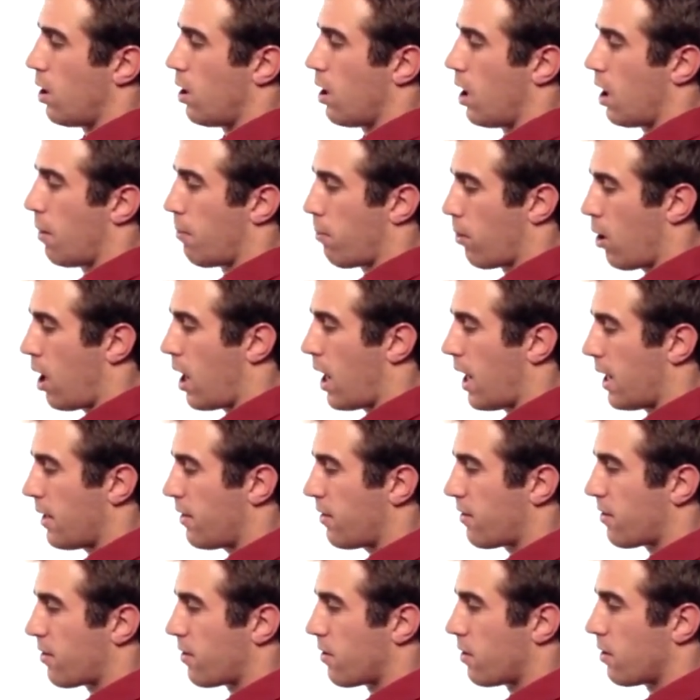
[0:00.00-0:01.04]
a
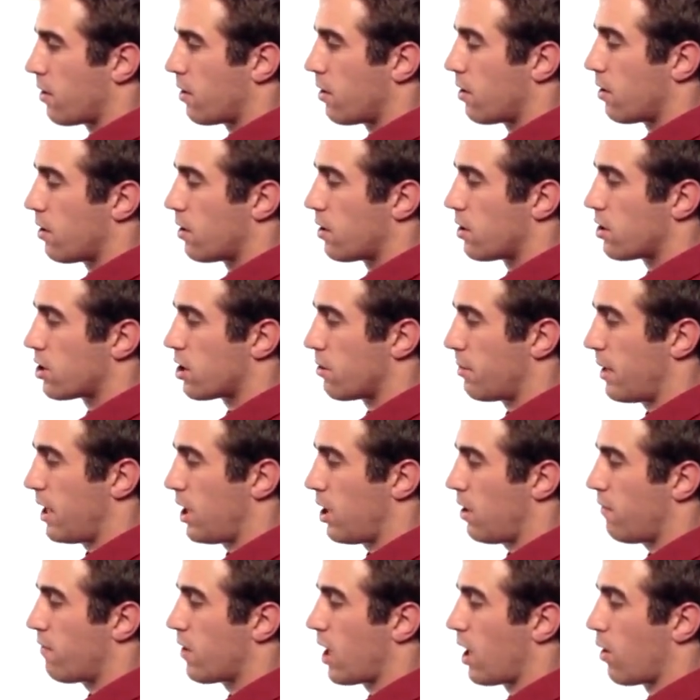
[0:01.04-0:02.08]
bronze, so meaning
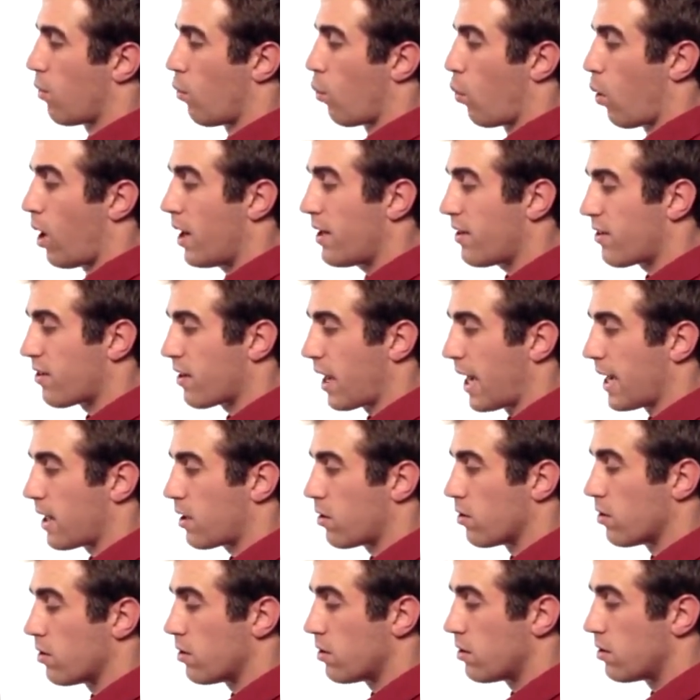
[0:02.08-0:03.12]
you've done one
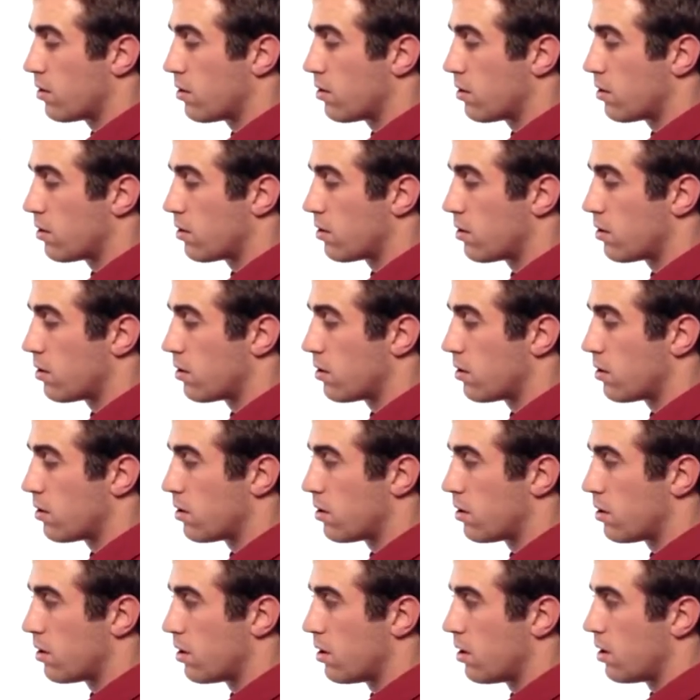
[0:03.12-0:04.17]
cycle.
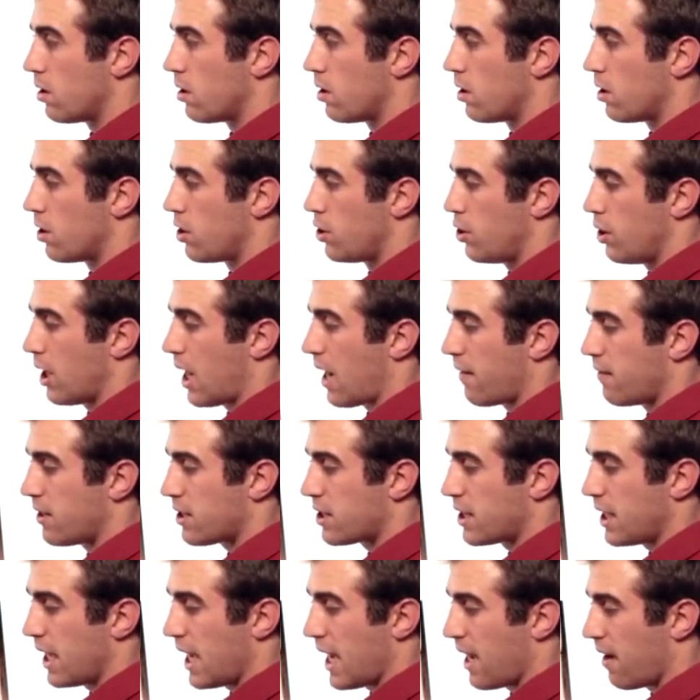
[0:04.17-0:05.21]
You
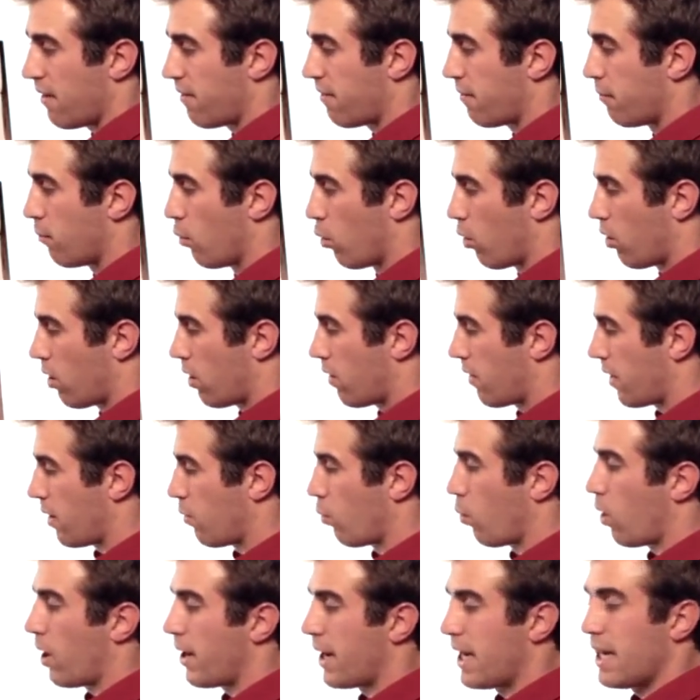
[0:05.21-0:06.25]
obviously have more than
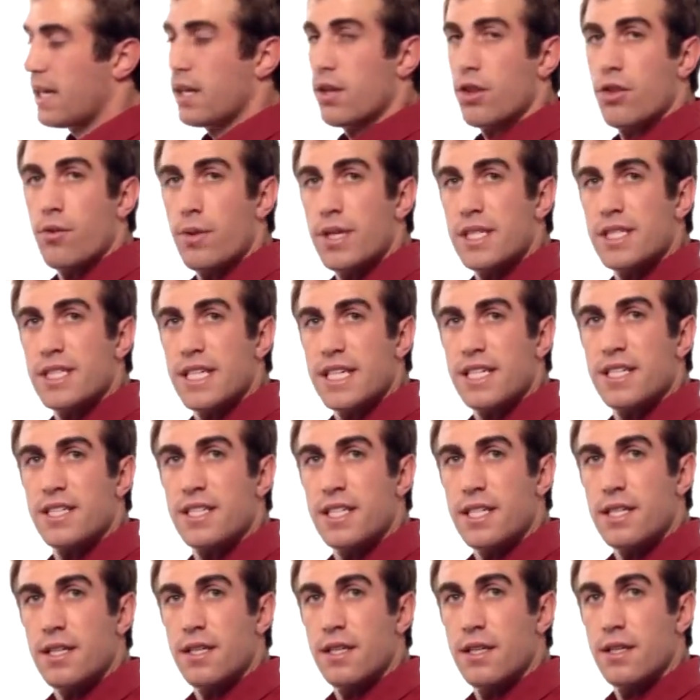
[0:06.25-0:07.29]
180 and
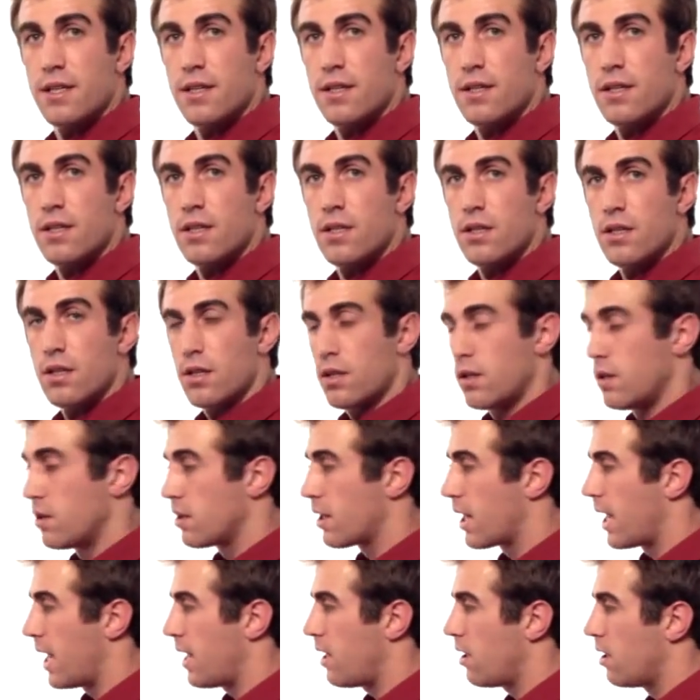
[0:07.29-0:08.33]
360.
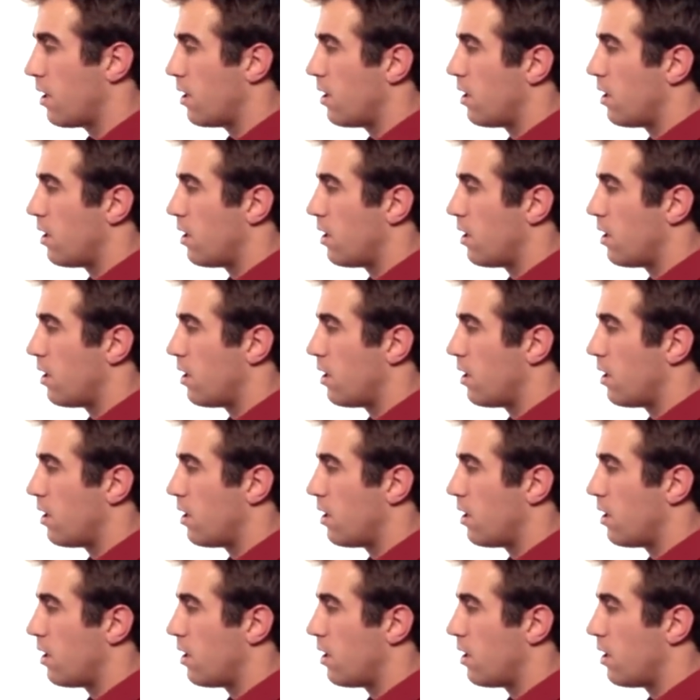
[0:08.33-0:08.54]
Okay?